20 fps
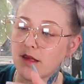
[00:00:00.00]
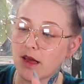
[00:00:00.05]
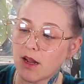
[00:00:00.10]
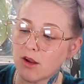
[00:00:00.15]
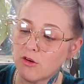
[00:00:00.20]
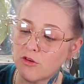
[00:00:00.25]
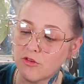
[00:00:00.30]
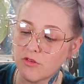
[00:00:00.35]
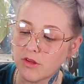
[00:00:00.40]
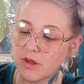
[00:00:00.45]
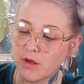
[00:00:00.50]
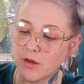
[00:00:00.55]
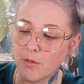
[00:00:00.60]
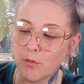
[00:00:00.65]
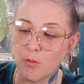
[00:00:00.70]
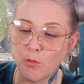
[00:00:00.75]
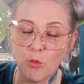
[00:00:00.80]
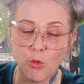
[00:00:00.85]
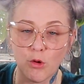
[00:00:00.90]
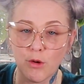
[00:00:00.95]
actually
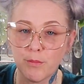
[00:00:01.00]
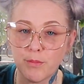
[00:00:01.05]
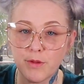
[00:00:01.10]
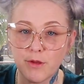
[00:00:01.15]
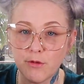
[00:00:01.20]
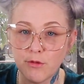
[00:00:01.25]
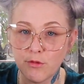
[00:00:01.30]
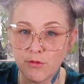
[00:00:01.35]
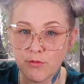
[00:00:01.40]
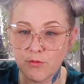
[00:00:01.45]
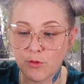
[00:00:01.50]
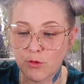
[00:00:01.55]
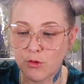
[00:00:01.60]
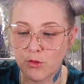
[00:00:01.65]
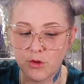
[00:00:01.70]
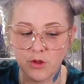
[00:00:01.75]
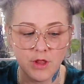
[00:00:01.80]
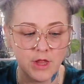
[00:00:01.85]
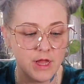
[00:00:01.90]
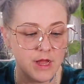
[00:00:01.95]
more
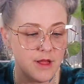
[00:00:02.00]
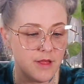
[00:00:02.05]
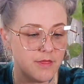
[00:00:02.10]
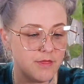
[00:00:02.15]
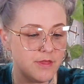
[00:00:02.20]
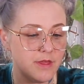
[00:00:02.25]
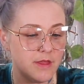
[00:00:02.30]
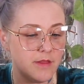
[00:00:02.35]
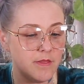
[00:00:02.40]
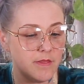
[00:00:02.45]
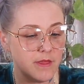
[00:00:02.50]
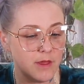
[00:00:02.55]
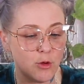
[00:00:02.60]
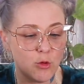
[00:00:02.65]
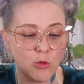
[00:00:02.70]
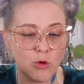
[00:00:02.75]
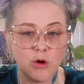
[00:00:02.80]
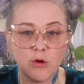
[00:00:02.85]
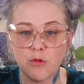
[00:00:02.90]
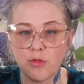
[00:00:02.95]
beautiful than the
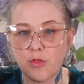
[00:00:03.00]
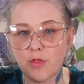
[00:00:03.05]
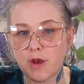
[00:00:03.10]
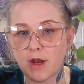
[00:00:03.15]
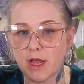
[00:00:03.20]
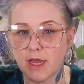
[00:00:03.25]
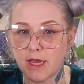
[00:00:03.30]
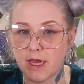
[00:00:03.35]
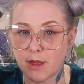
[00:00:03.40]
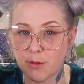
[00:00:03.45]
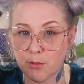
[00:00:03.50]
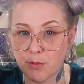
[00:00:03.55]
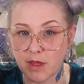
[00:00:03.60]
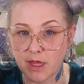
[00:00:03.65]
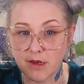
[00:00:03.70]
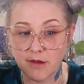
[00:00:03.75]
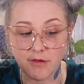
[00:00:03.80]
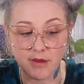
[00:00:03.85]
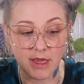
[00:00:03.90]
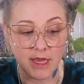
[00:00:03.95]
growth that I had
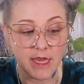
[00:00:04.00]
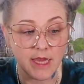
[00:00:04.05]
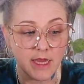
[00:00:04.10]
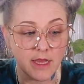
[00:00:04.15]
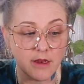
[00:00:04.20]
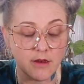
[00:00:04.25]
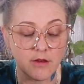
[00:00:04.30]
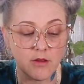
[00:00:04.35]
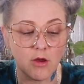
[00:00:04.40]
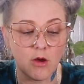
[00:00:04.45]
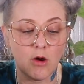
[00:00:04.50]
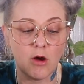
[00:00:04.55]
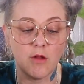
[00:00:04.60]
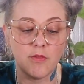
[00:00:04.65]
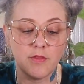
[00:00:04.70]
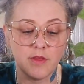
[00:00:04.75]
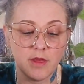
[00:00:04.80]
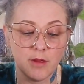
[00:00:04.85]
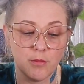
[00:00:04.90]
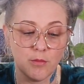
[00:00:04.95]
maintained
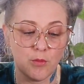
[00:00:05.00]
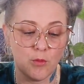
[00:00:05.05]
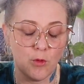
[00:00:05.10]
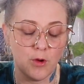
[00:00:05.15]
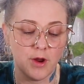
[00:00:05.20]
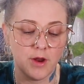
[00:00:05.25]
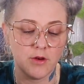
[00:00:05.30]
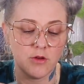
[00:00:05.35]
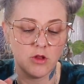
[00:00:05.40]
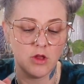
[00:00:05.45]
on the import.